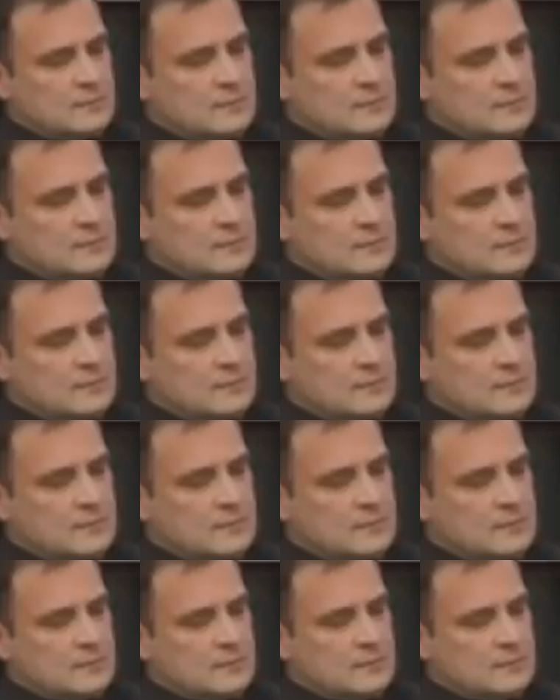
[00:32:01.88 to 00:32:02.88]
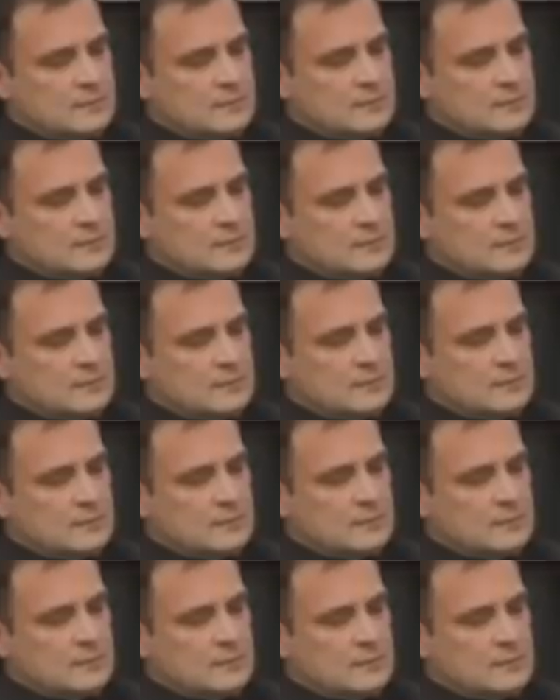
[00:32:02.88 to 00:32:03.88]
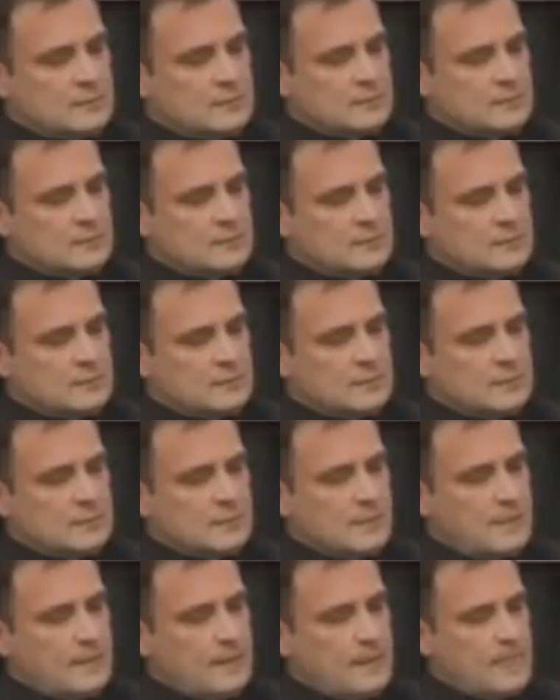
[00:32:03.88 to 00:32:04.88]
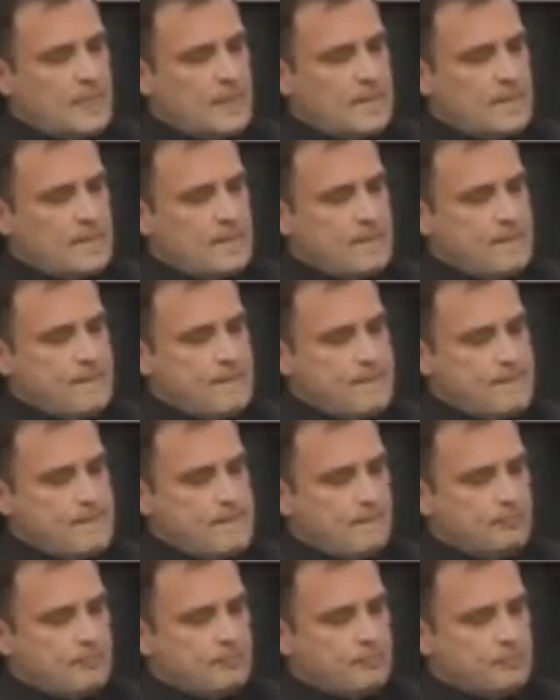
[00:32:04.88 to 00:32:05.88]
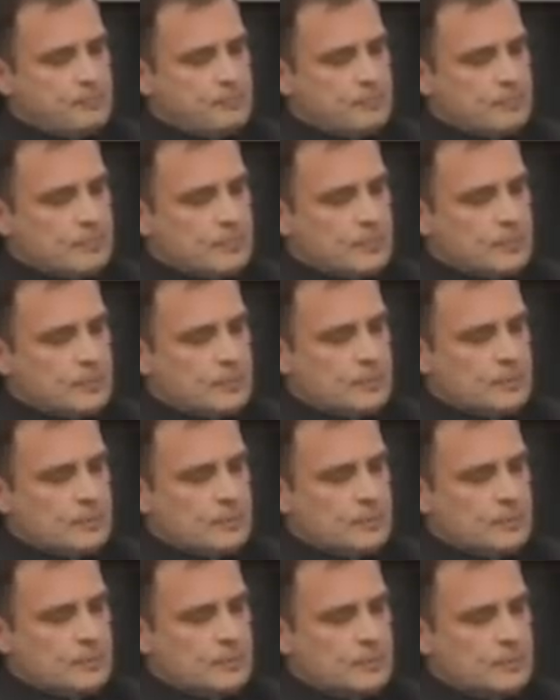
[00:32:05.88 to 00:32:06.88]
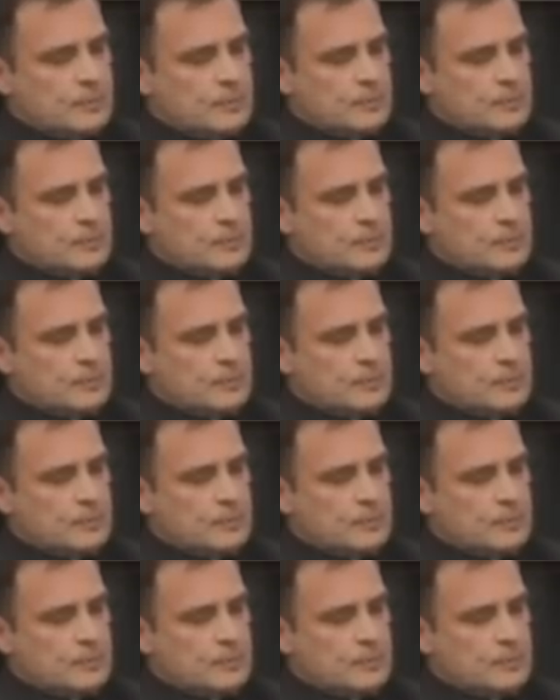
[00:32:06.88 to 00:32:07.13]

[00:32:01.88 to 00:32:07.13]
(no one is talking)